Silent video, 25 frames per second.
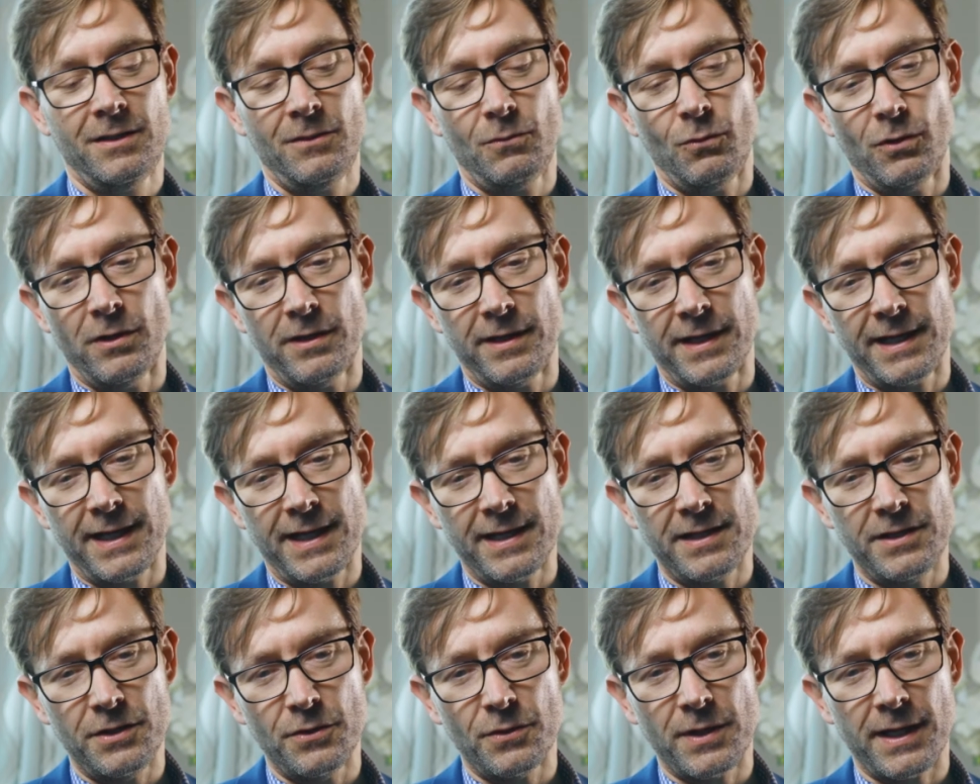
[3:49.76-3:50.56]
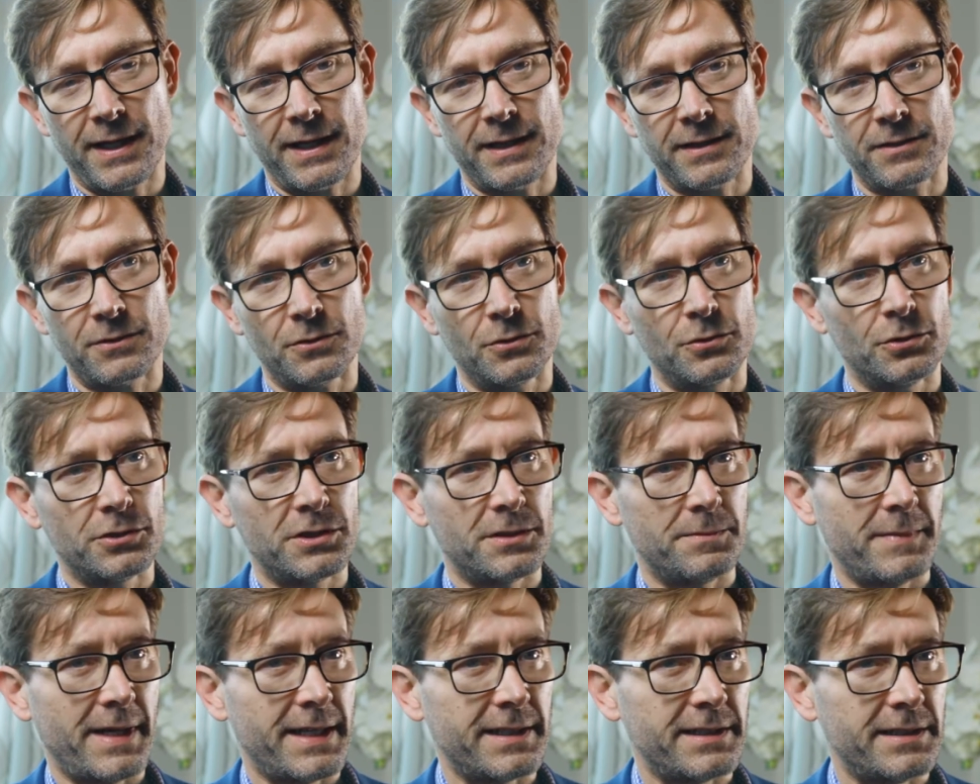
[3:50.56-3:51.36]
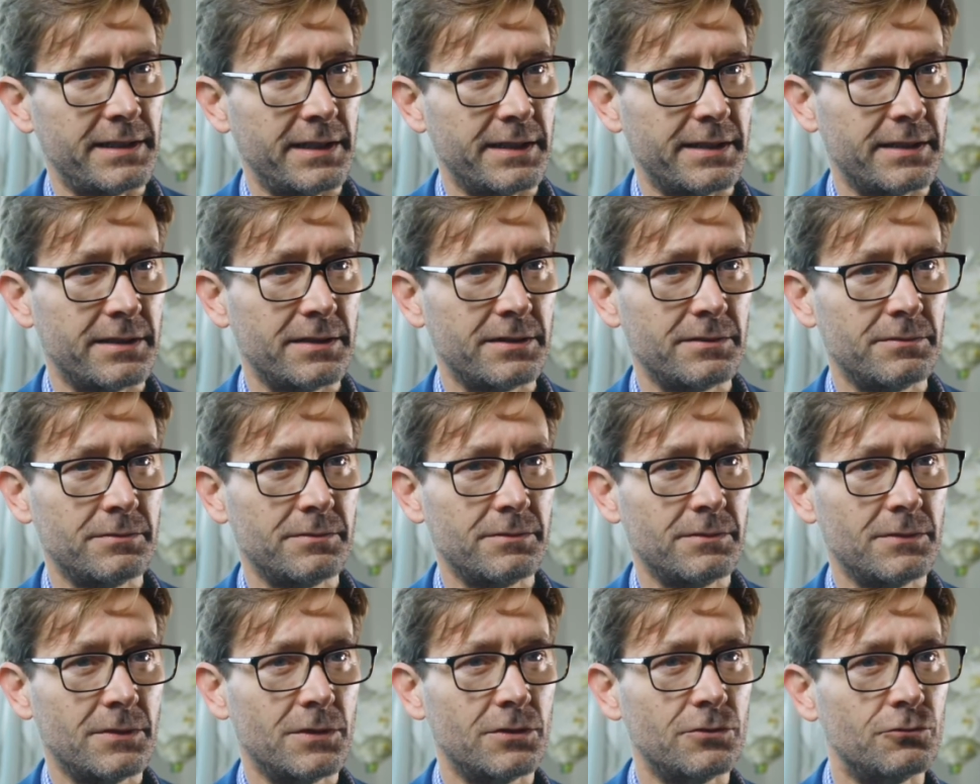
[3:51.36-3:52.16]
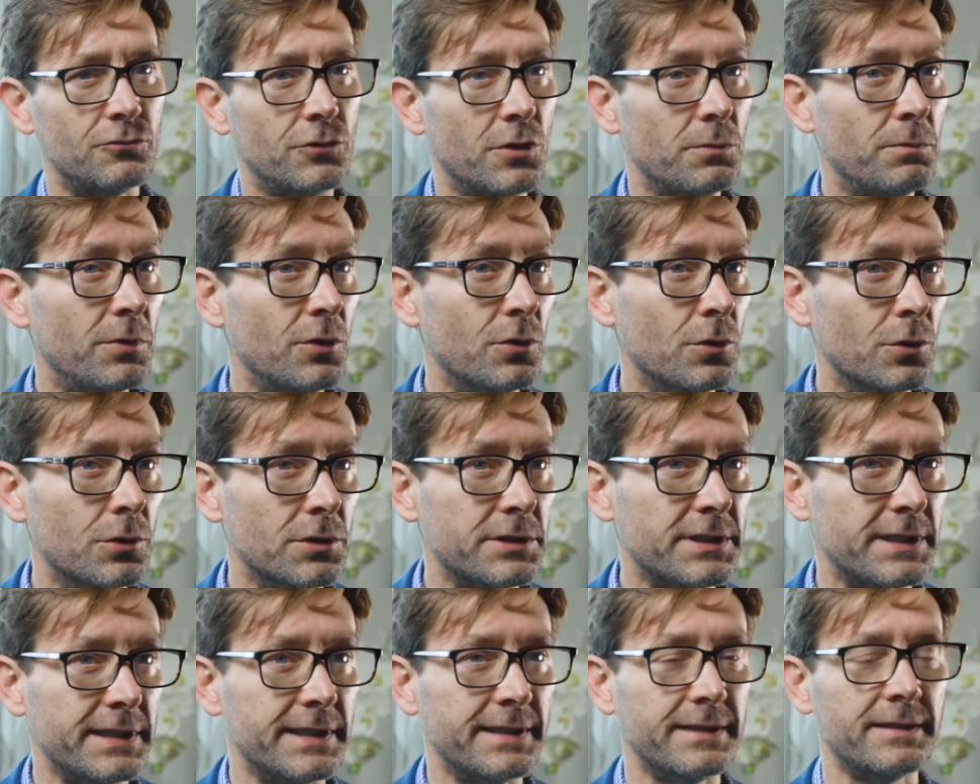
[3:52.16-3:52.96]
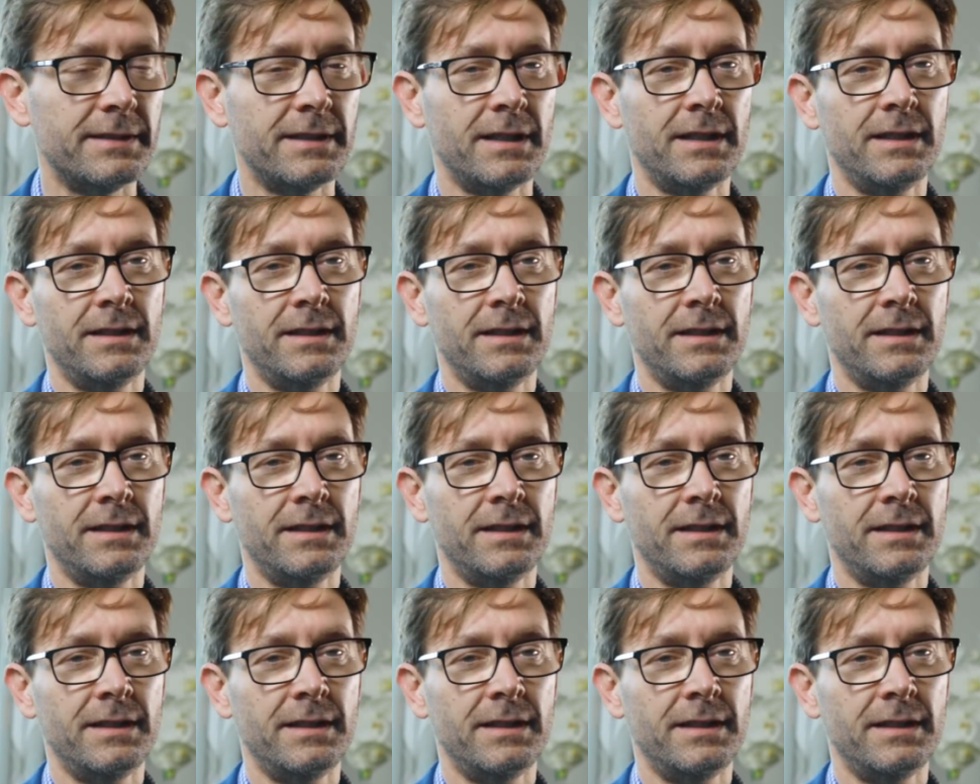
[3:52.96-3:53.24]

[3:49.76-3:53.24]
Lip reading: where again you had automatic reporting.